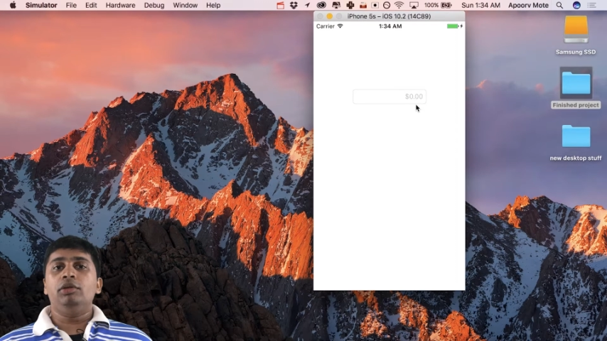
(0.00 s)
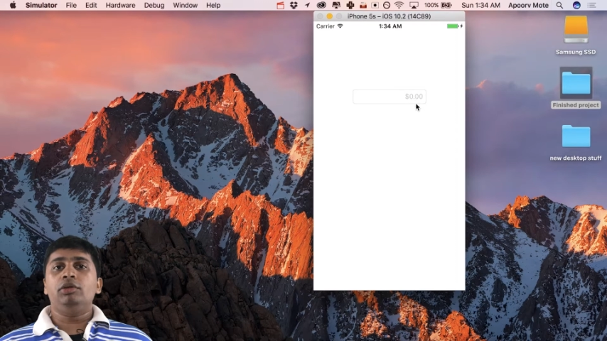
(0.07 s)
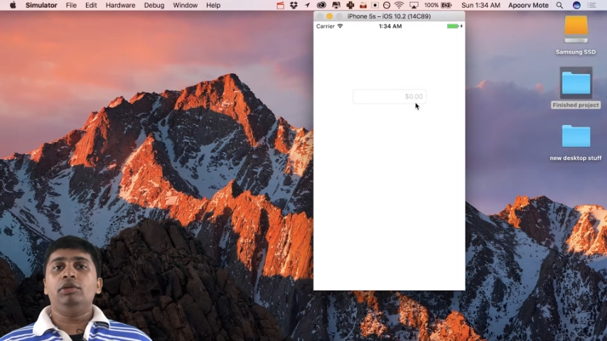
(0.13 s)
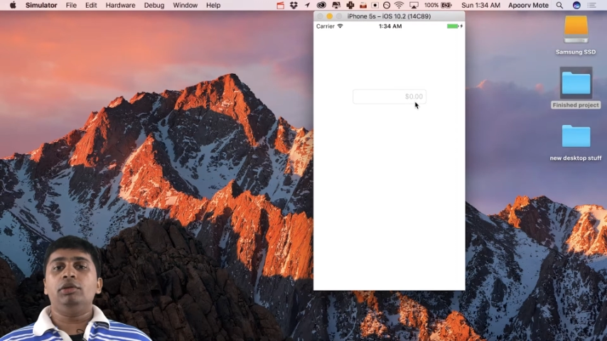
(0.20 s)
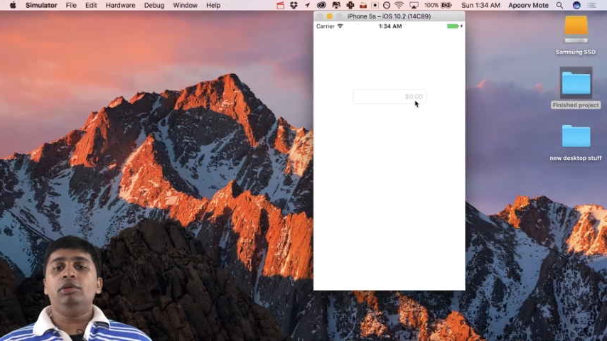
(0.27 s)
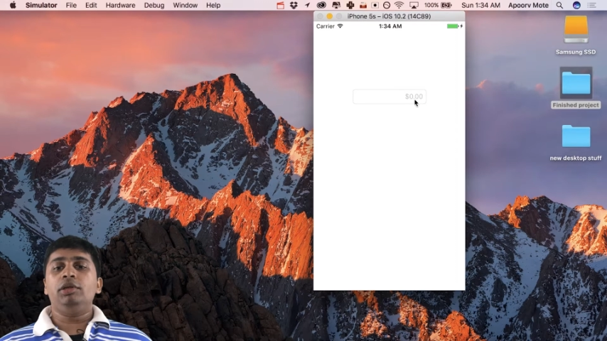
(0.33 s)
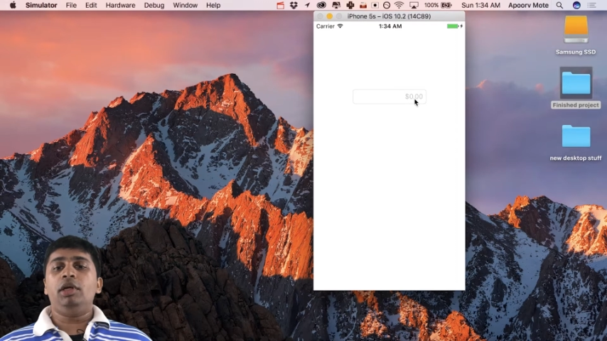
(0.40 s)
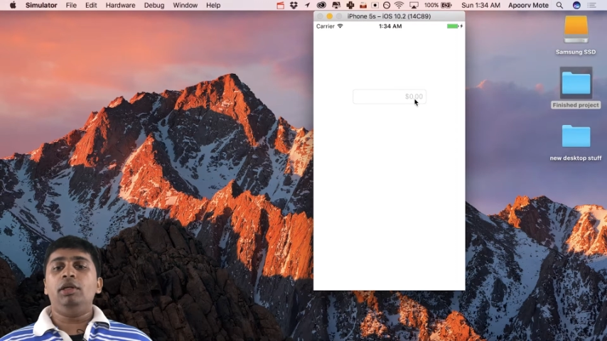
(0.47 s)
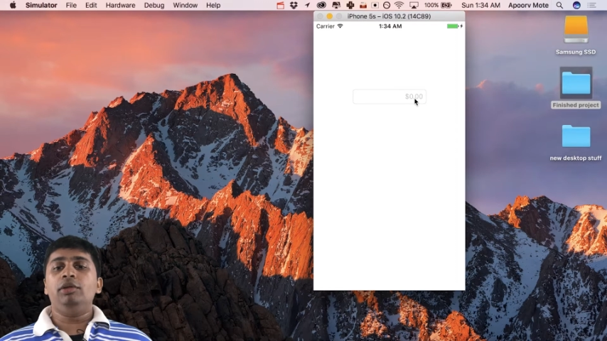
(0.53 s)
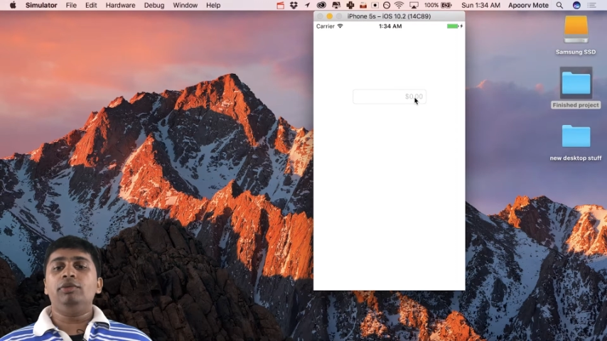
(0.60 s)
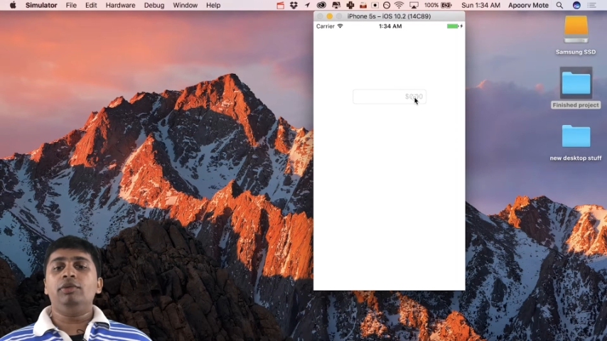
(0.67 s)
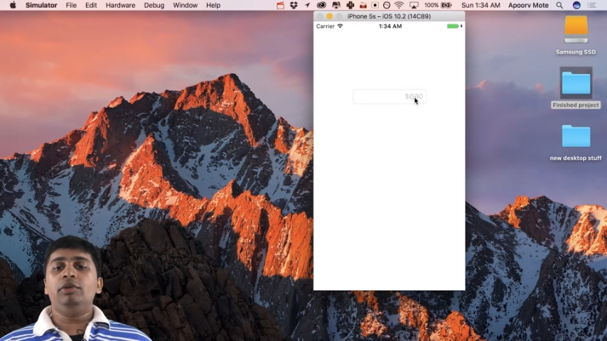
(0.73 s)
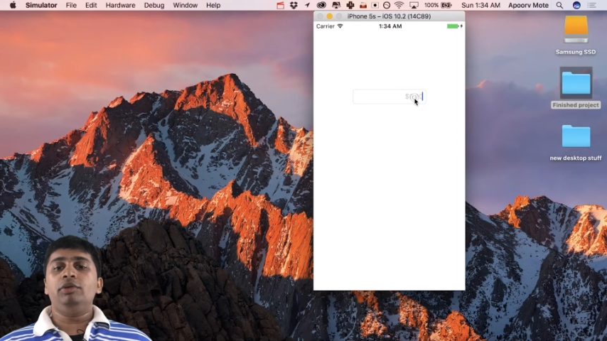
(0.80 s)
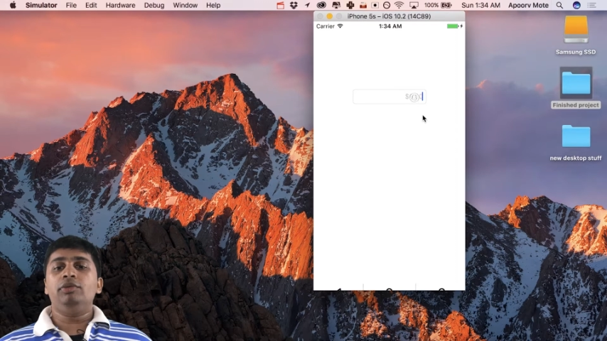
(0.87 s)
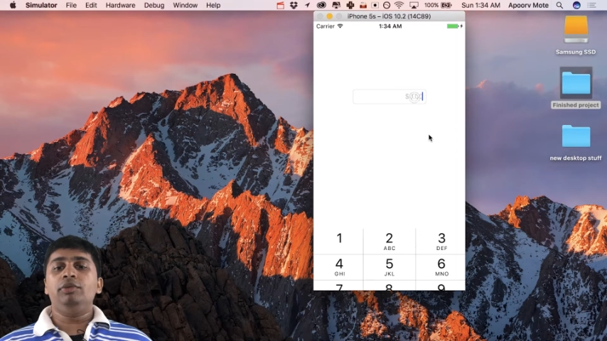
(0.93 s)
So the challenge
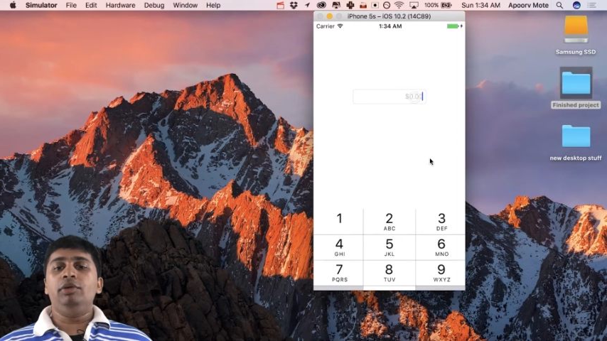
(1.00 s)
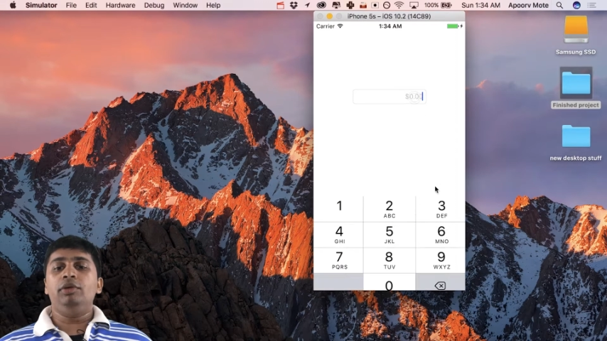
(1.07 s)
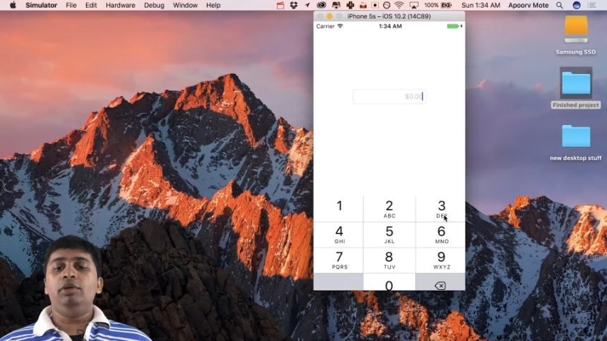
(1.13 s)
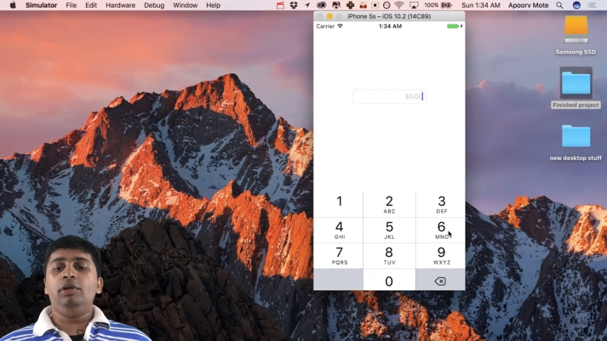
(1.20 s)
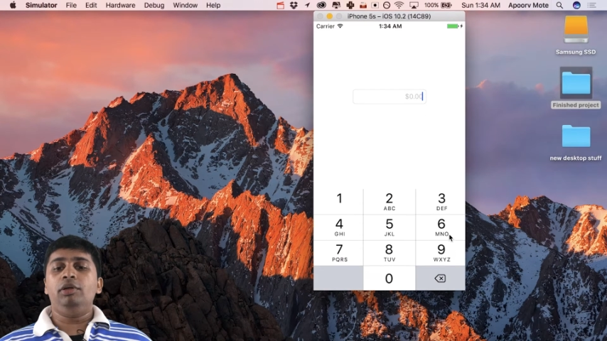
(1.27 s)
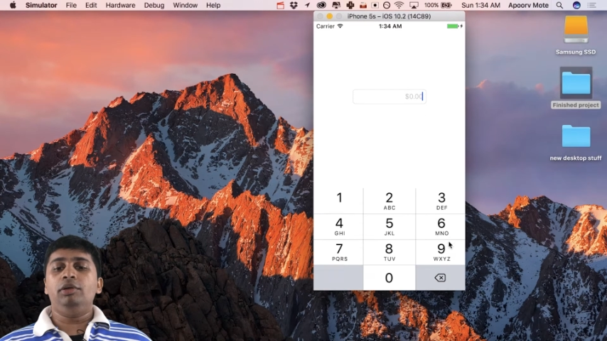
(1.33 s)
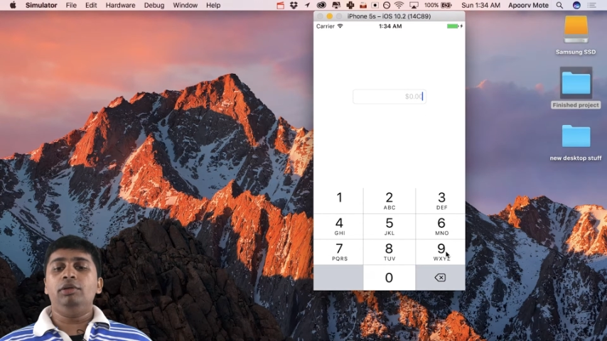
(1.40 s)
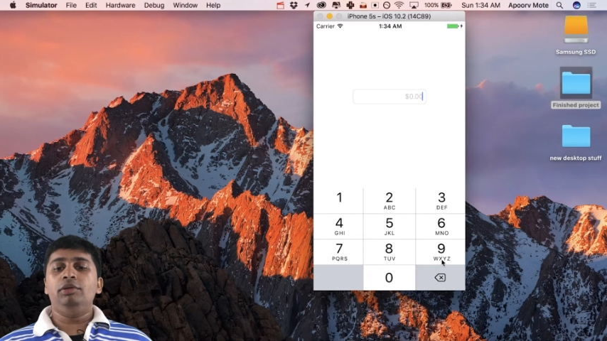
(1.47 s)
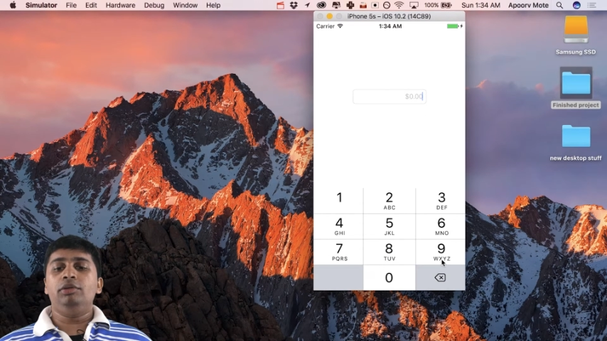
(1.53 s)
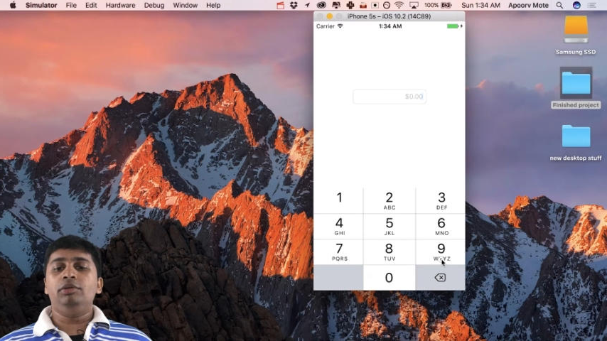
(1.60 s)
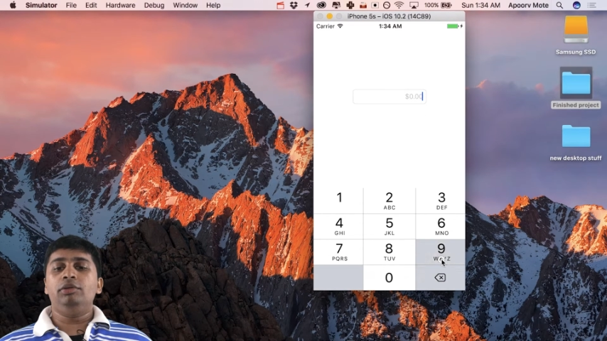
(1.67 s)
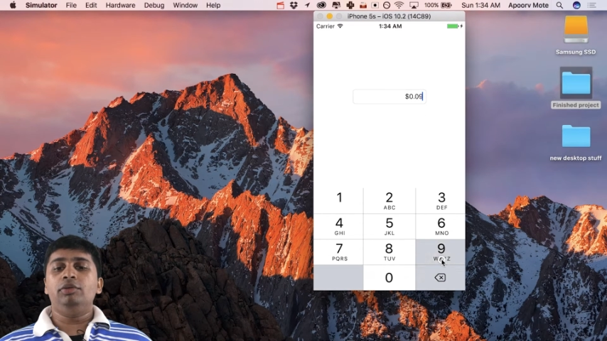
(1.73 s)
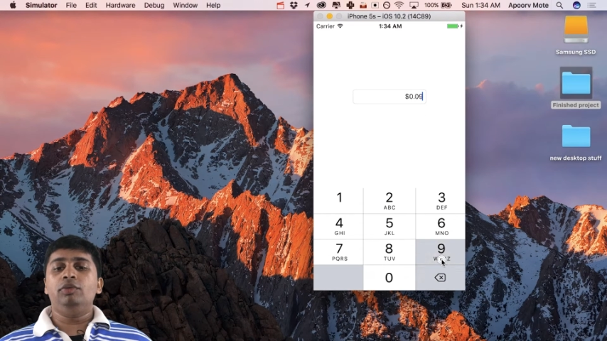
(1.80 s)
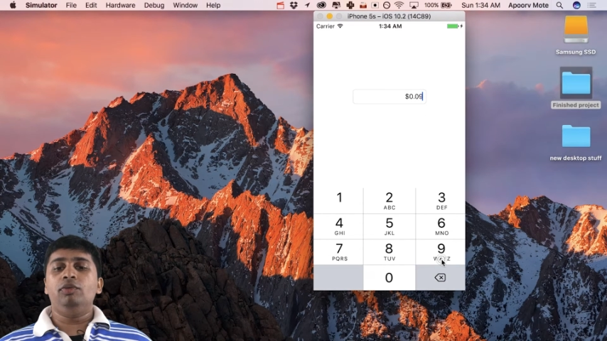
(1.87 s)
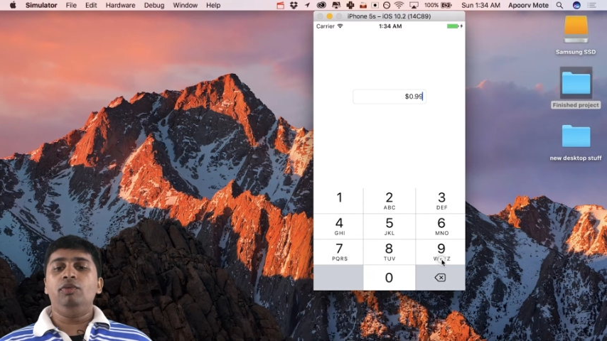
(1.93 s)
for this video
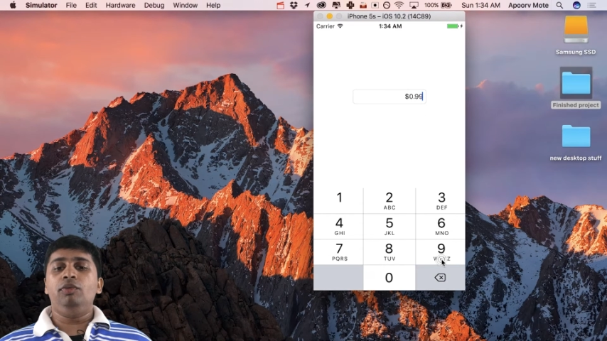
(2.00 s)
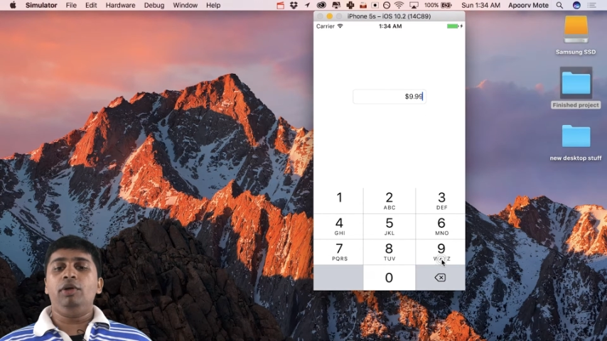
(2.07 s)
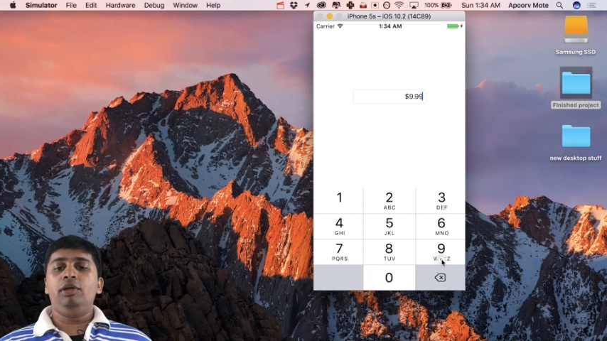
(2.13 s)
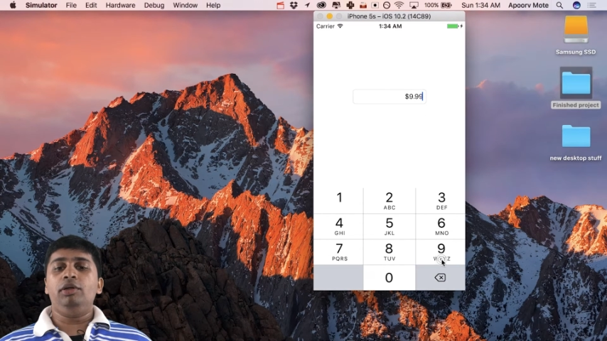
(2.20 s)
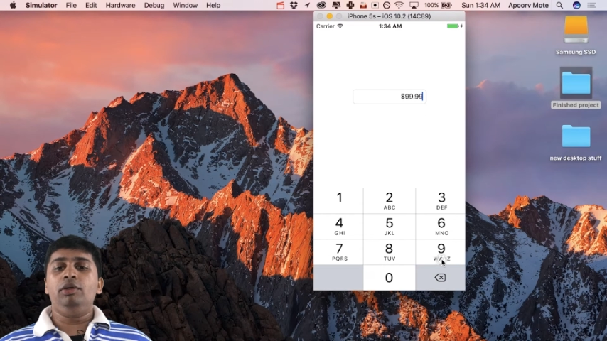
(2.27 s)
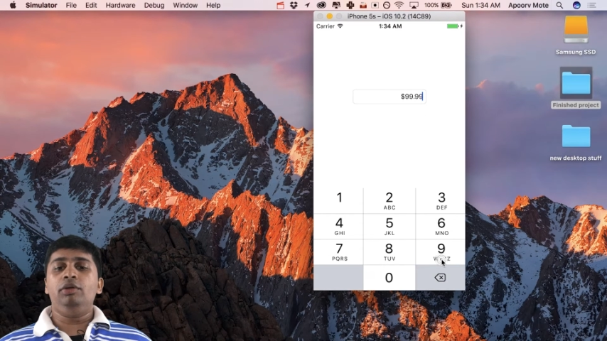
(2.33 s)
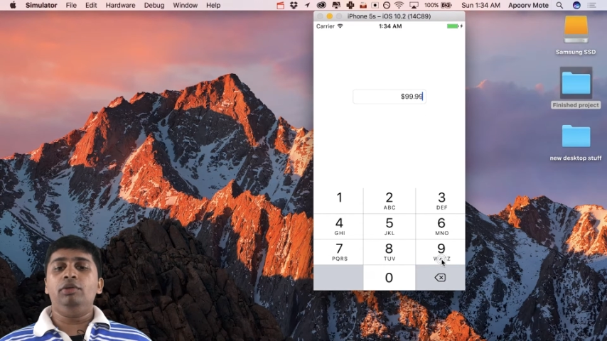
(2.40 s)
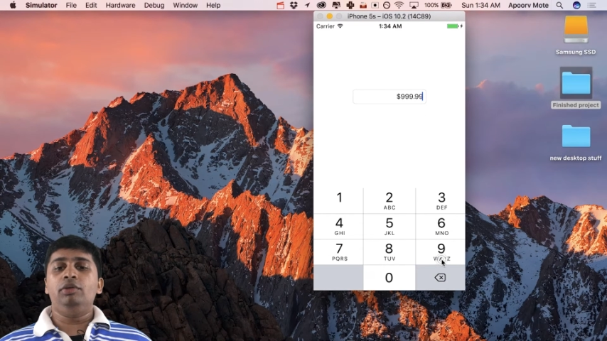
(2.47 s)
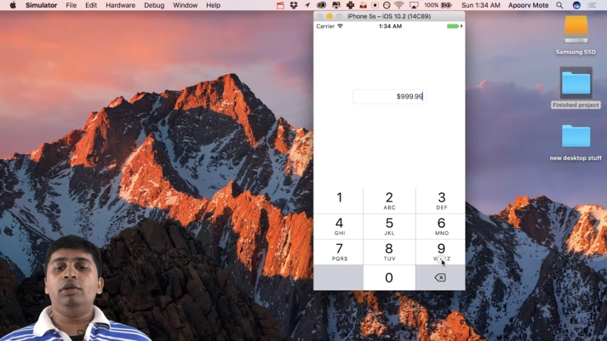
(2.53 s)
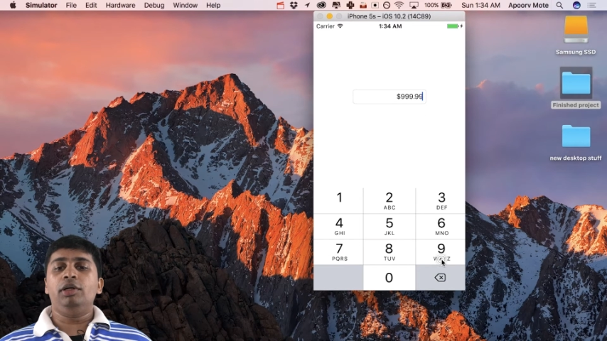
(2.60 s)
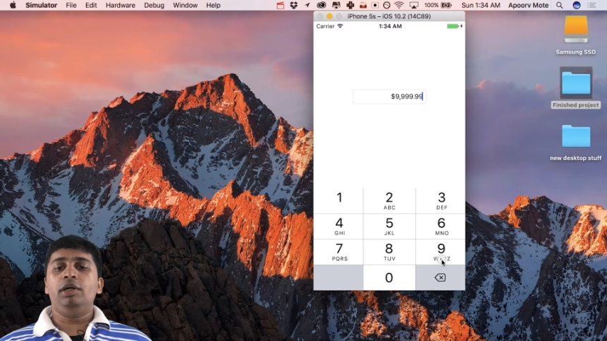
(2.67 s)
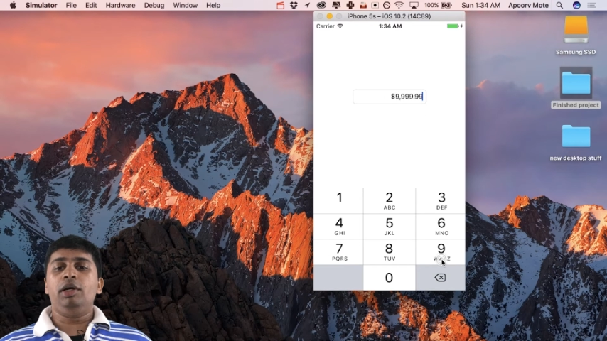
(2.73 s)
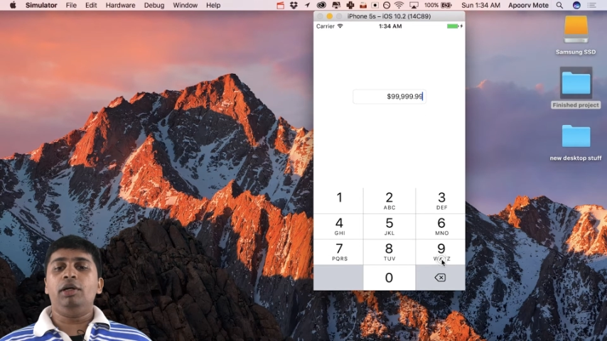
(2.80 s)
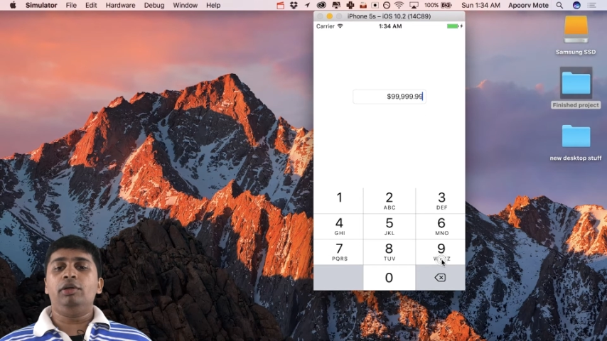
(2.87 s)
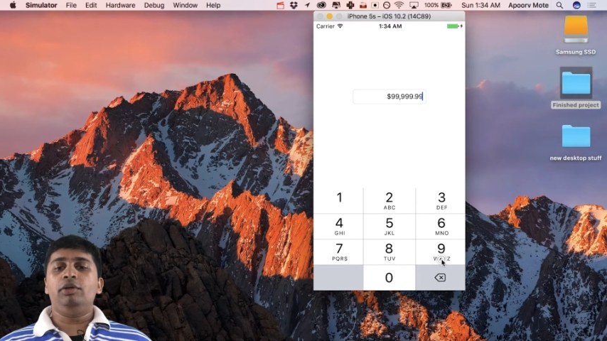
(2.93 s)
is when you
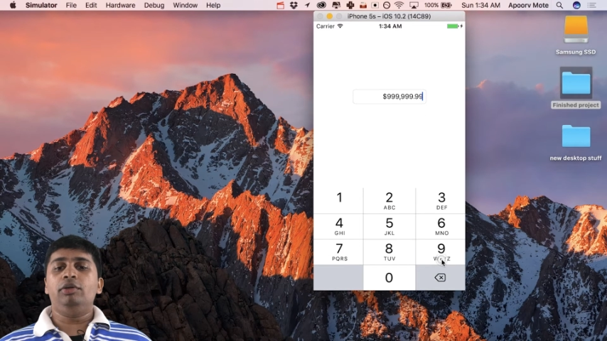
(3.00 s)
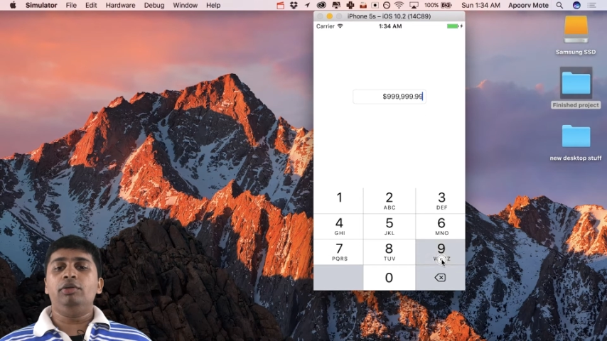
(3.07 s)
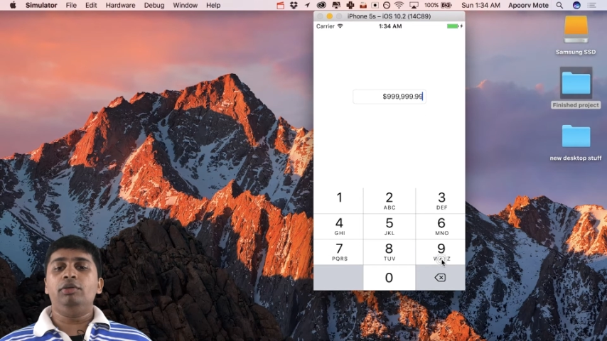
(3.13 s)
get to,